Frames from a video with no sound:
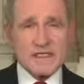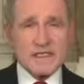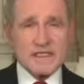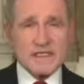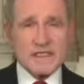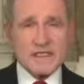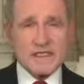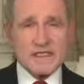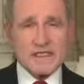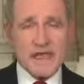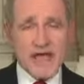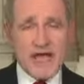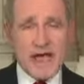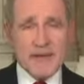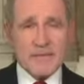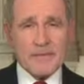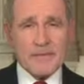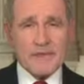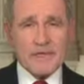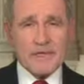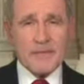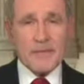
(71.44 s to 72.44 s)
these things
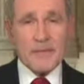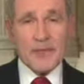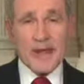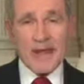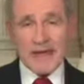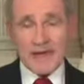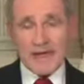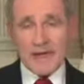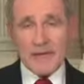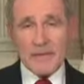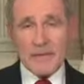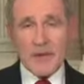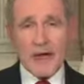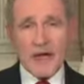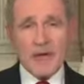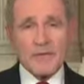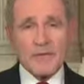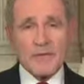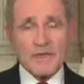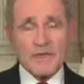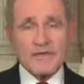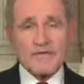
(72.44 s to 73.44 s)
happen, depending
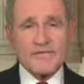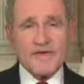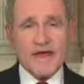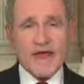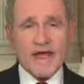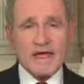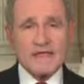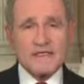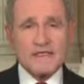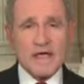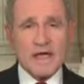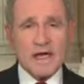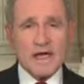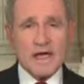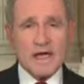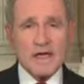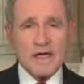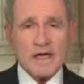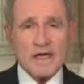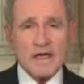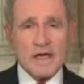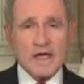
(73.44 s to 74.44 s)
upon what the facts are,